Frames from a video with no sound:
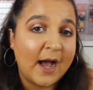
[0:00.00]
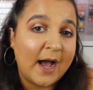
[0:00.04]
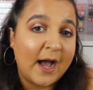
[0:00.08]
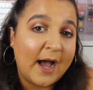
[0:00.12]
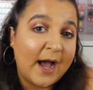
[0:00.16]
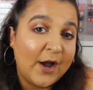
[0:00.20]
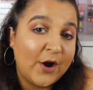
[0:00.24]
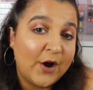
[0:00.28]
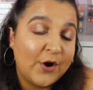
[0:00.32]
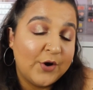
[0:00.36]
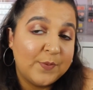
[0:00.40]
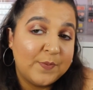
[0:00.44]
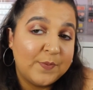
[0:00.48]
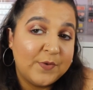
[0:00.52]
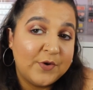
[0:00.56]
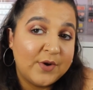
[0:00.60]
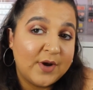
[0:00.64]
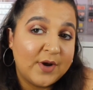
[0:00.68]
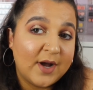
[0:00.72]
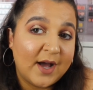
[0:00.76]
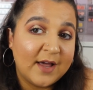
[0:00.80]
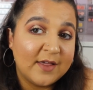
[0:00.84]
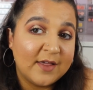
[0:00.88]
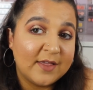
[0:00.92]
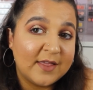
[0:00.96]
I hope you
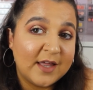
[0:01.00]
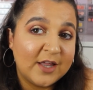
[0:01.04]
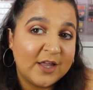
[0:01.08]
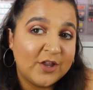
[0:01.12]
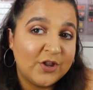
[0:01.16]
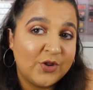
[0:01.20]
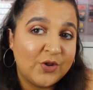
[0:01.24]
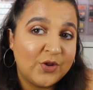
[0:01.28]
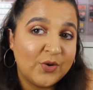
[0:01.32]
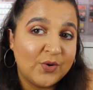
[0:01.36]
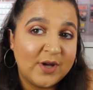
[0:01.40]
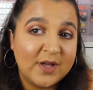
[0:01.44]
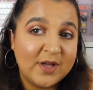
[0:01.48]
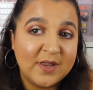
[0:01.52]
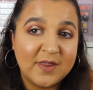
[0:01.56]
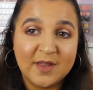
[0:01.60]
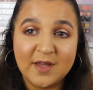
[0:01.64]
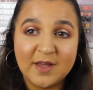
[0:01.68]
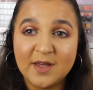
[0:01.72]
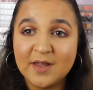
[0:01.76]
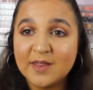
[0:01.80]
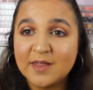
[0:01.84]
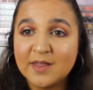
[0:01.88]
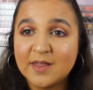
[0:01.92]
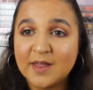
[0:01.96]
guys enjoy
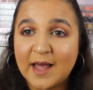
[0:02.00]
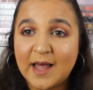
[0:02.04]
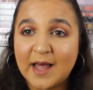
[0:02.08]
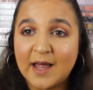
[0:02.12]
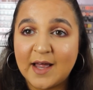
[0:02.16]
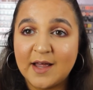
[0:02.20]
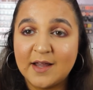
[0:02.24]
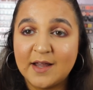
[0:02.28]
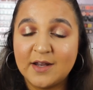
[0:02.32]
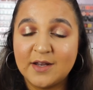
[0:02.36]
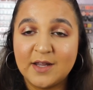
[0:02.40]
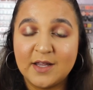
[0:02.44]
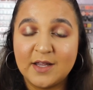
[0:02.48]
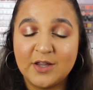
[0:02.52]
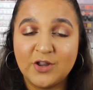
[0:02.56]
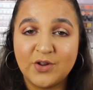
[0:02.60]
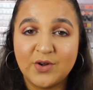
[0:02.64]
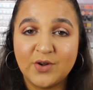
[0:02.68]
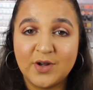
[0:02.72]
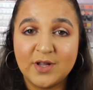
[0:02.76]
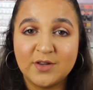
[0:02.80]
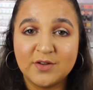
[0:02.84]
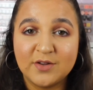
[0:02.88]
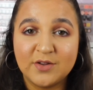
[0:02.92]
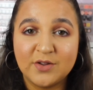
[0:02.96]
this and
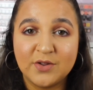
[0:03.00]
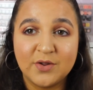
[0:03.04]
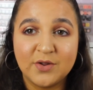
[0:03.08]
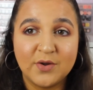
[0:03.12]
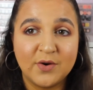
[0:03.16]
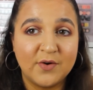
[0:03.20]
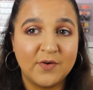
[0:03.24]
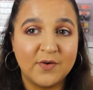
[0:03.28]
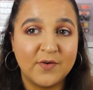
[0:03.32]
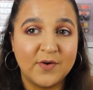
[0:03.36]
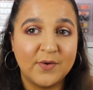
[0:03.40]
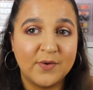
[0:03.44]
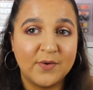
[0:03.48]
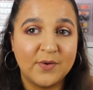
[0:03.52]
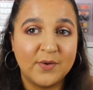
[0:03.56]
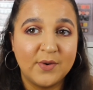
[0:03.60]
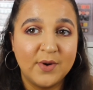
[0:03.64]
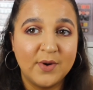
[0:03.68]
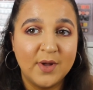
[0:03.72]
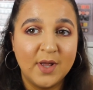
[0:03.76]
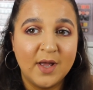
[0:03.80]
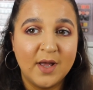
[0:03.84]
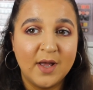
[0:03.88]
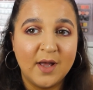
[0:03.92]
enjoy the tutorial.